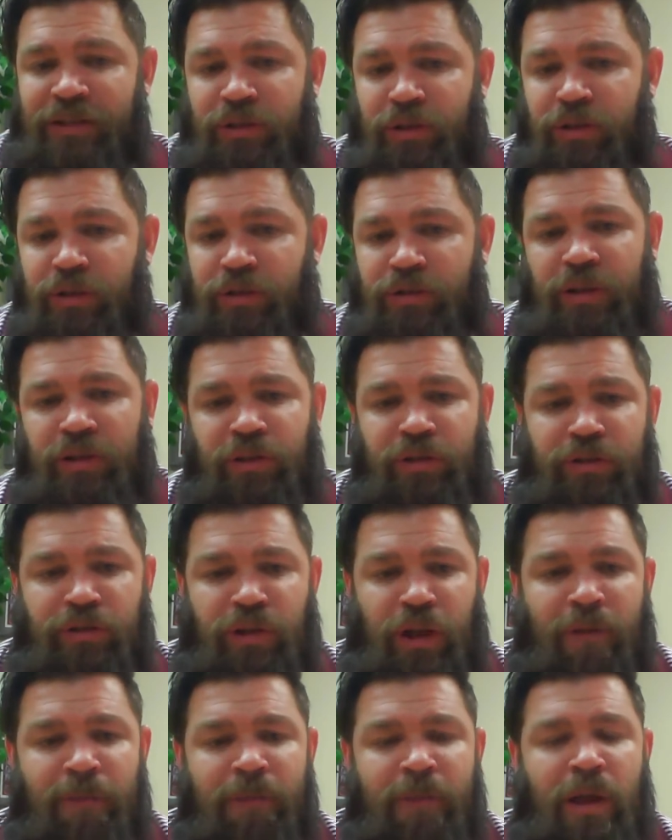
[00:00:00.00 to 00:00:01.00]
So there's
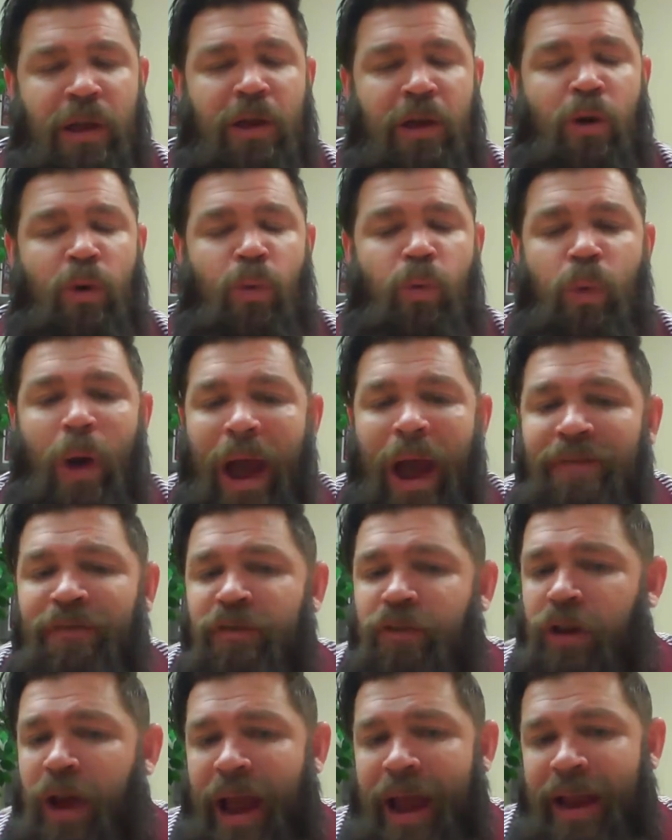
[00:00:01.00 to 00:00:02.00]
a wide
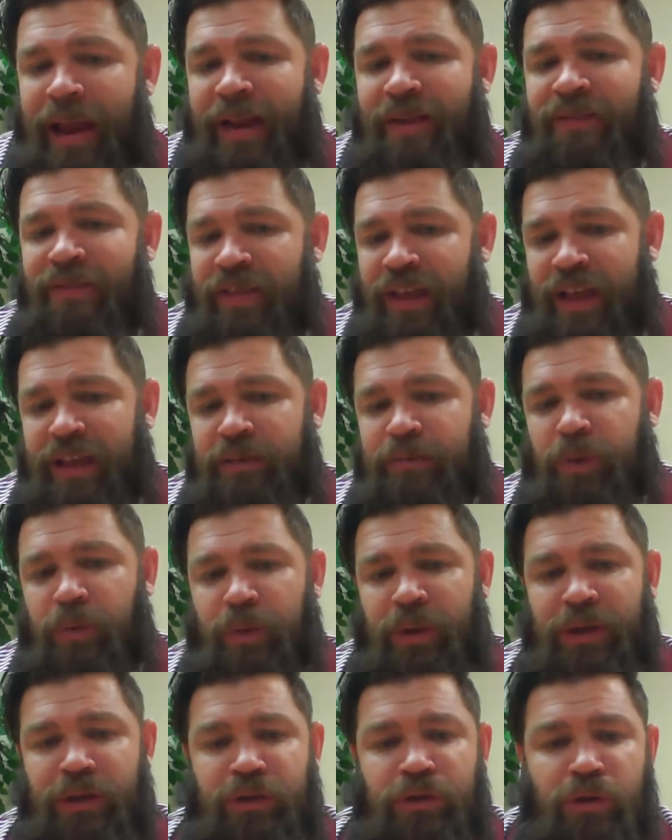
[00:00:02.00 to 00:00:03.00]
variety of things, but
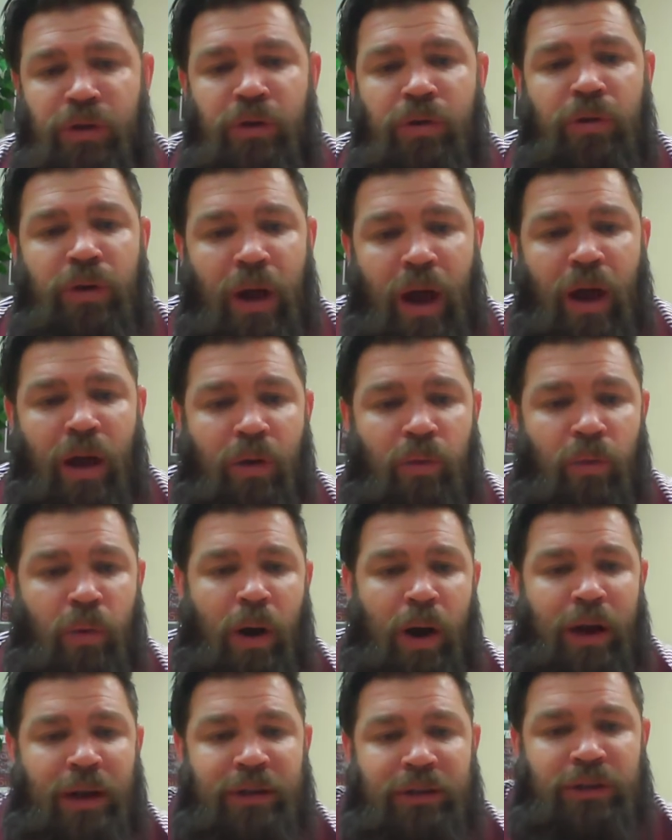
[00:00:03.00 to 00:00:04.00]
we do not
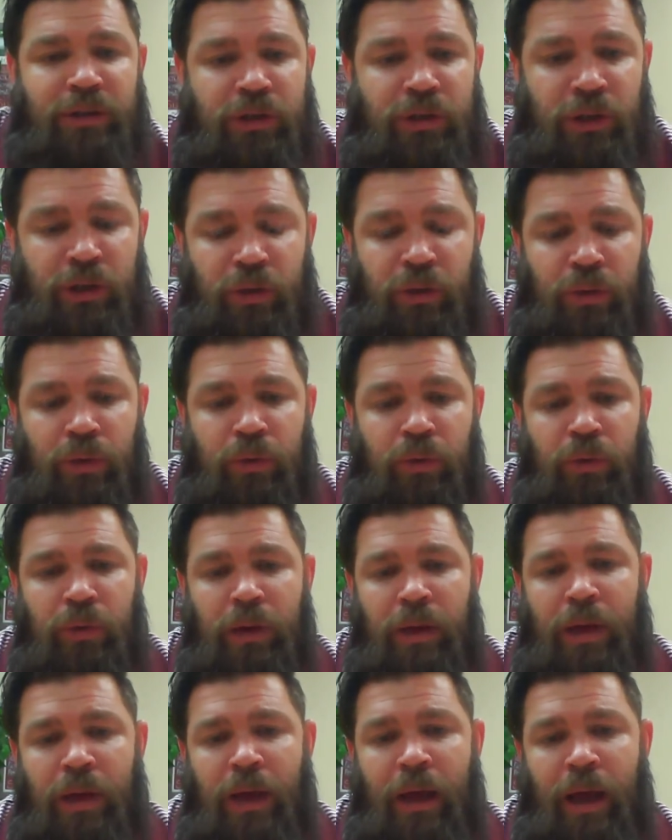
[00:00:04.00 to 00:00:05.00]
want to
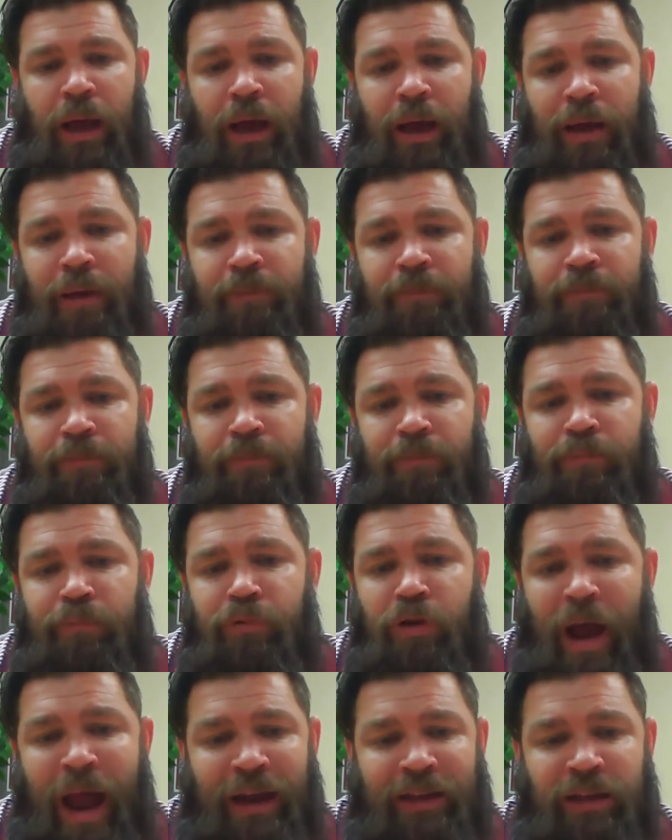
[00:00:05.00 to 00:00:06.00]

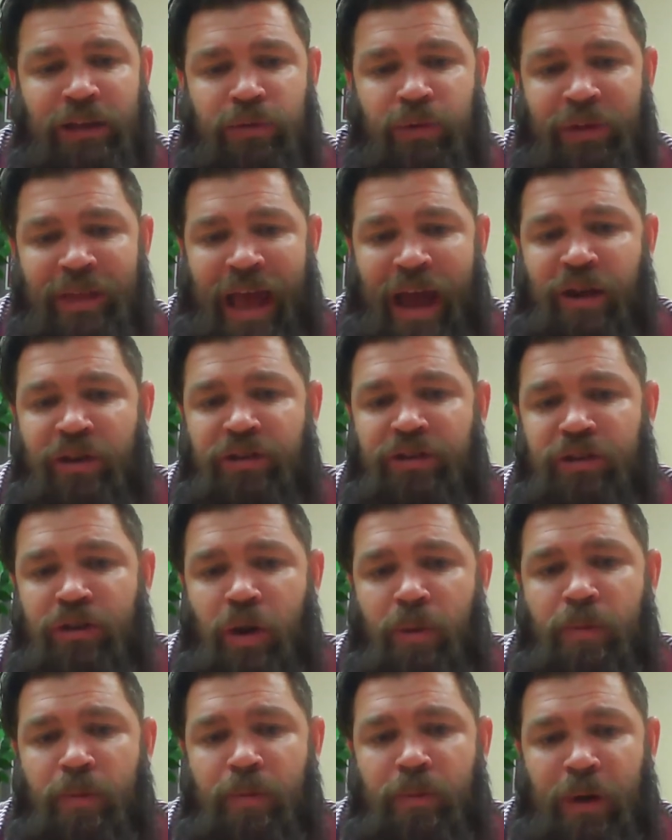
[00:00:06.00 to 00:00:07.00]
practice without our
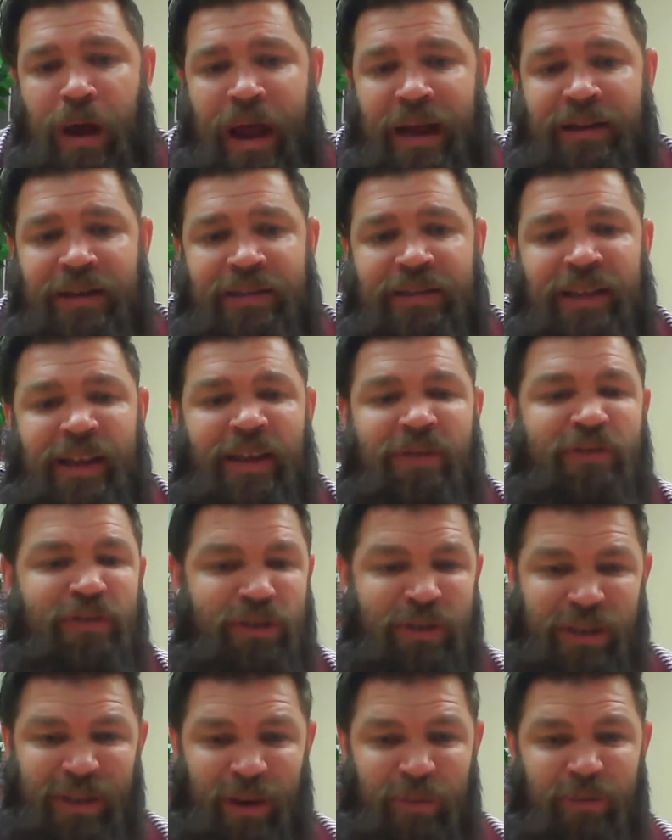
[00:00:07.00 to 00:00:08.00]
scope of practice. If
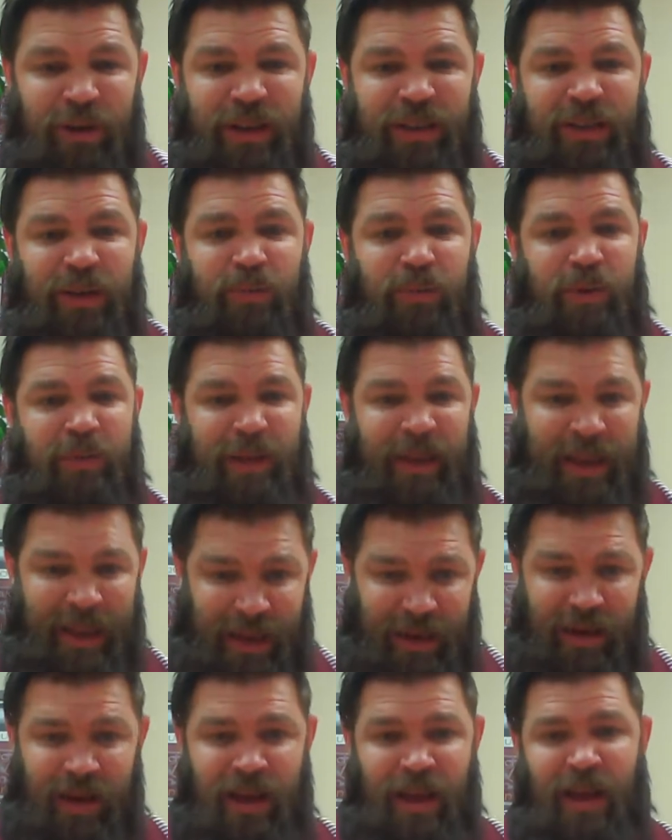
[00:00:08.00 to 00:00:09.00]
for some reason we
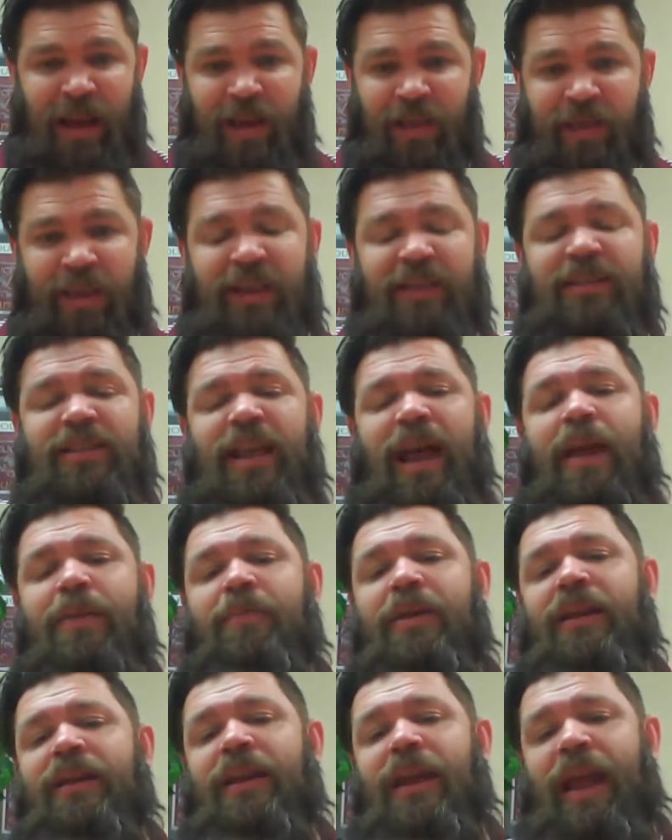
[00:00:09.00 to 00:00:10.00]
begin the
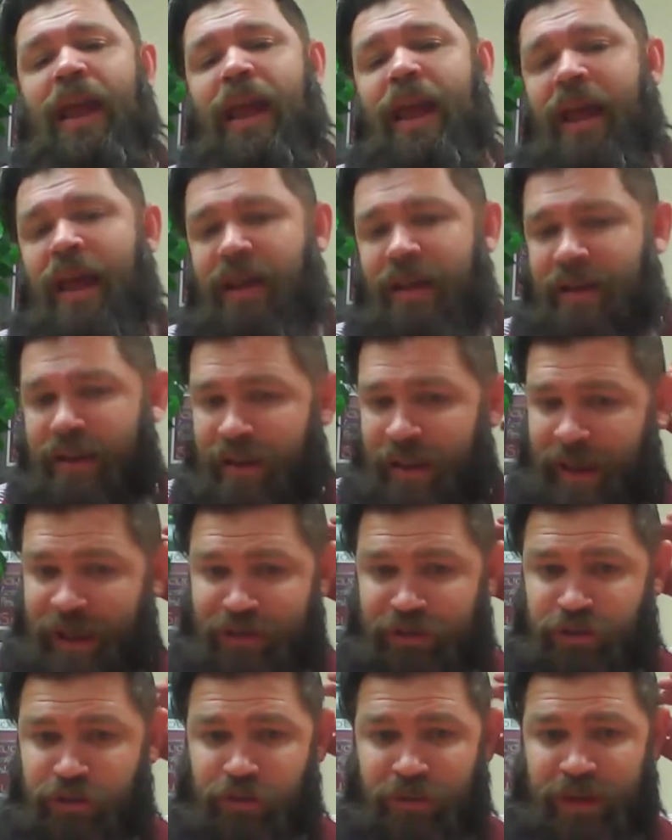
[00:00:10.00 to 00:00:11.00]
assignment and
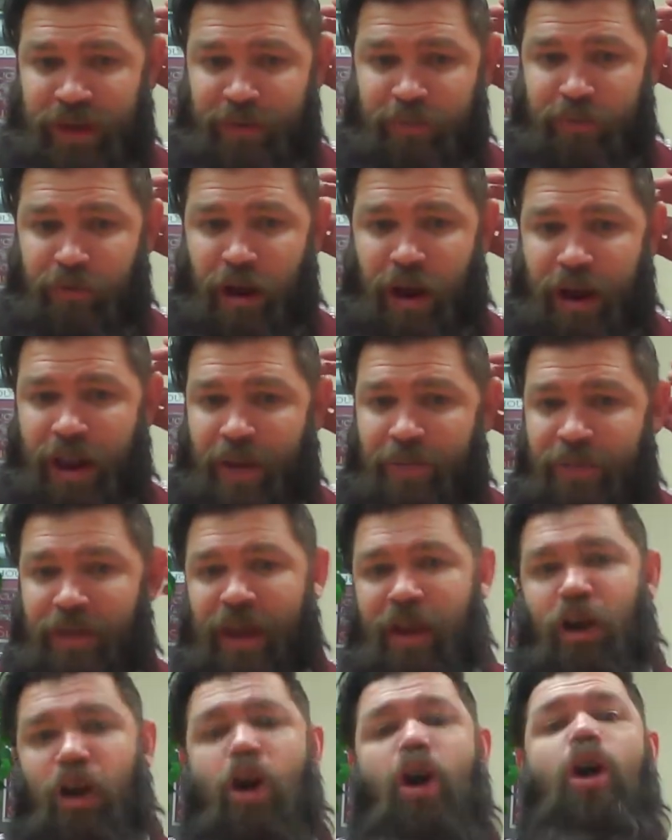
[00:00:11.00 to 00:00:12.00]
issues get brought up
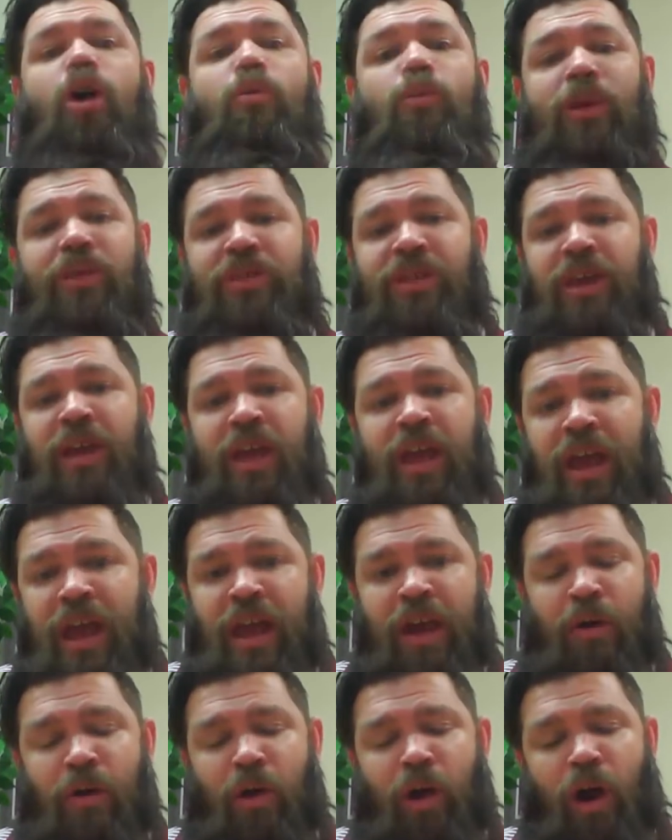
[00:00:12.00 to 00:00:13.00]
that
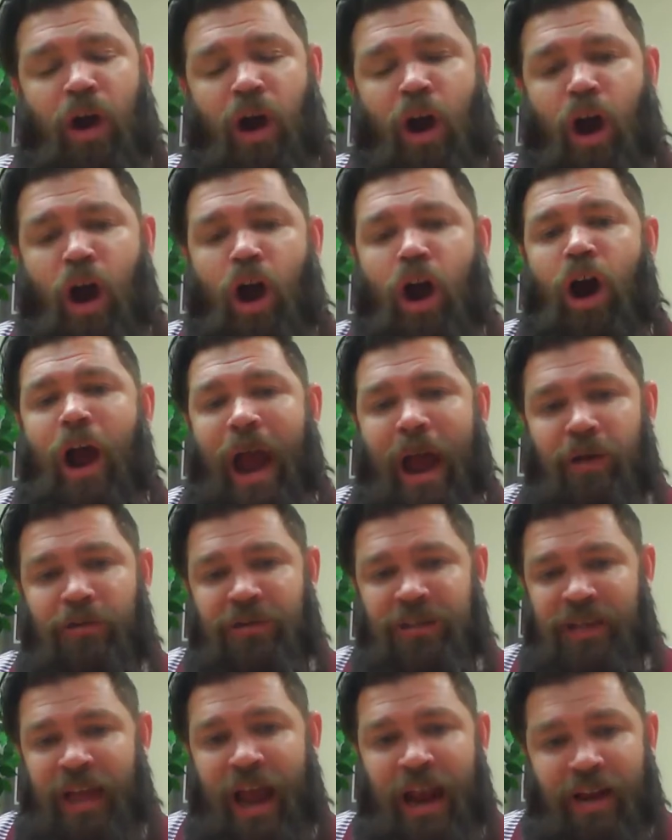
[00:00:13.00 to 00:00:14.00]
are
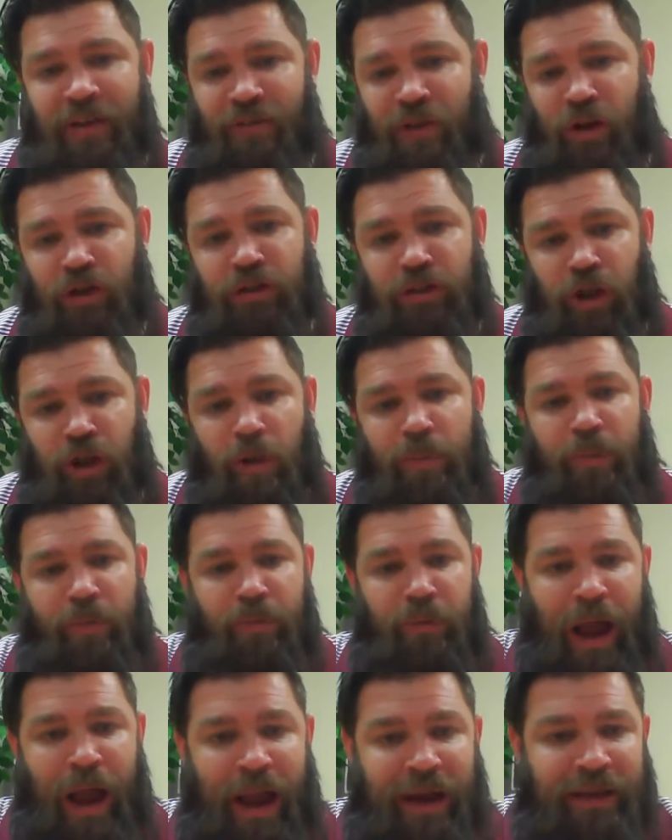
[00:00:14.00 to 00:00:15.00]
outside of our scope of
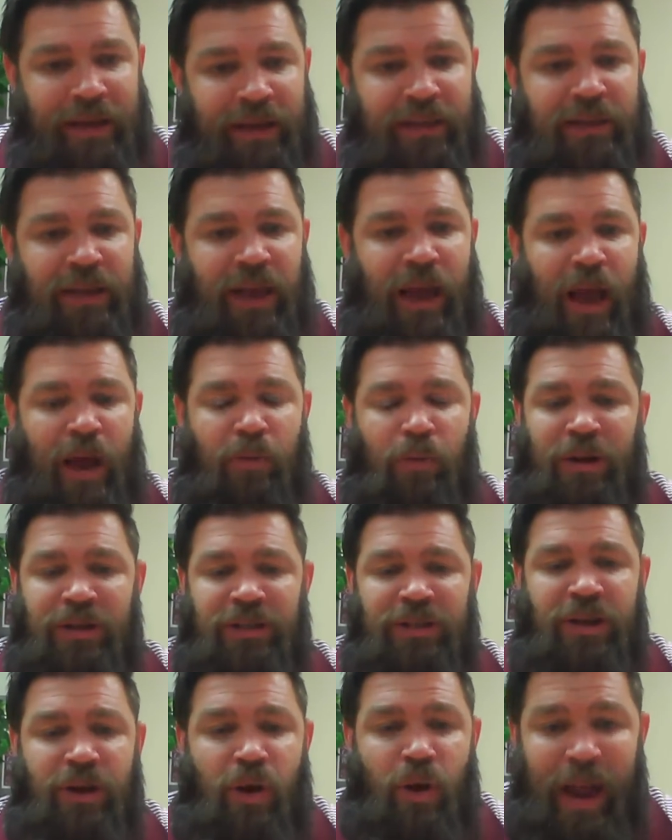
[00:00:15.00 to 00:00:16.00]
practice, I
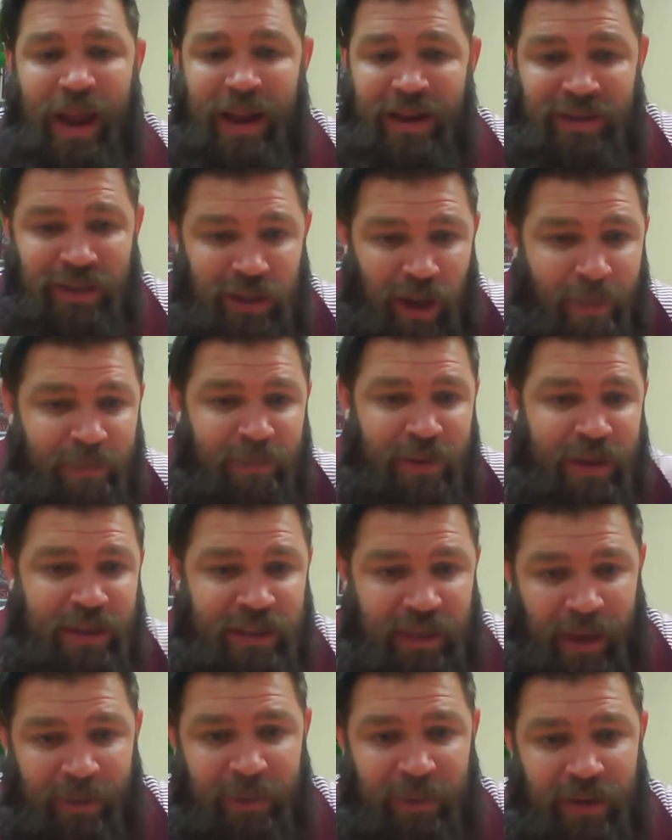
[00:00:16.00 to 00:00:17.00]
want you to go ahead and stop the
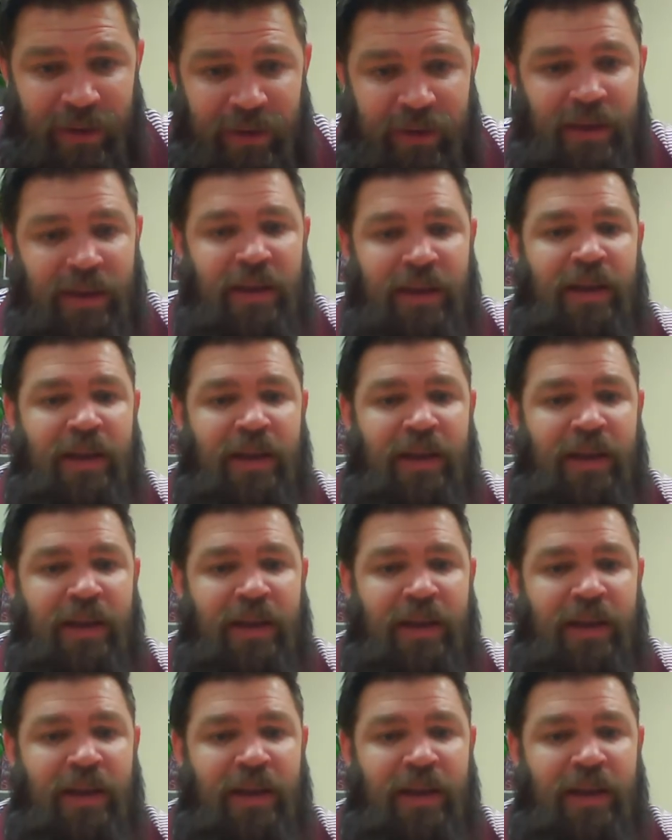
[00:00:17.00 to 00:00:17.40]
assignment.